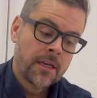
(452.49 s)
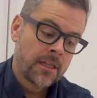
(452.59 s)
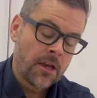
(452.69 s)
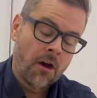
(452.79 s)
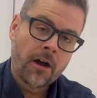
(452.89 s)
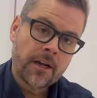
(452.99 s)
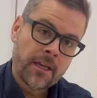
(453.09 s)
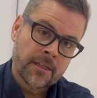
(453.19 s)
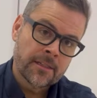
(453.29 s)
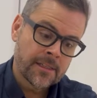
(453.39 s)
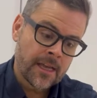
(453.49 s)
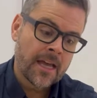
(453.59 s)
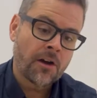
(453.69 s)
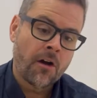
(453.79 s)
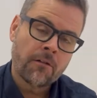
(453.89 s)
The audience
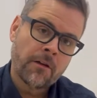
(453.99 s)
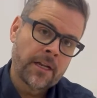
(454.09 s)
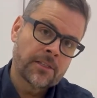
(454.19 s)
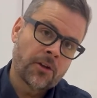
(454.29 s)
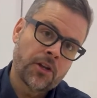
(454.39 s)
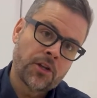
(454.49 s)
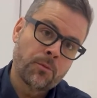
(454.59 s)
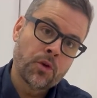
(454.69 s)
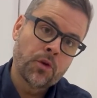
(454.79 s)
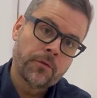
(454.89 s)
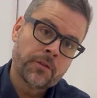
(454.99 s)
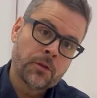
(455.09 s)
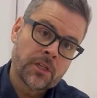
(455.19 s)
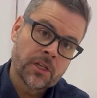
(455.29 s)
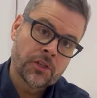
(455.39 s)
has already started to move
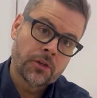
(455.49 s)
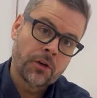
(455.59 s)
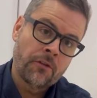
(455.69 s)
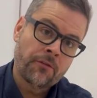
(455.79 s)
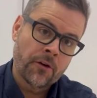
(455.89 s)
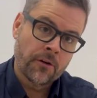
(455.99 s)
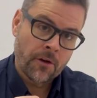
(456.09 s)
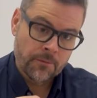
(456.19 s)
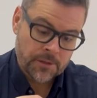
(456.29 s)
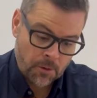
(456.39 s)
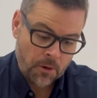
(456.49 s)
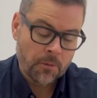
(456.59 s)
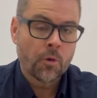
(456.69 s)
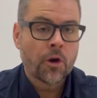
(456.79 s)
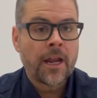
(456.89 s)
to digital for
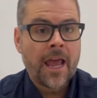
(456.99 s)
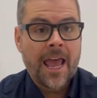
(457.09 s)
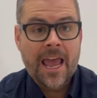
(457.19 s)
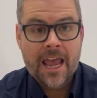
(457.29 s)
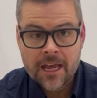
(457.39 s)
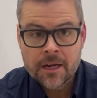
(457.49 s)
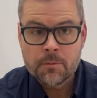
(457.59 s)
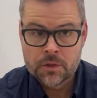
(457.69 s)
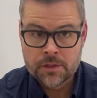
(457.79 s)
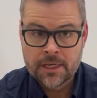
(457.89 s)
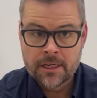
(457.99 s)
spoken word and music.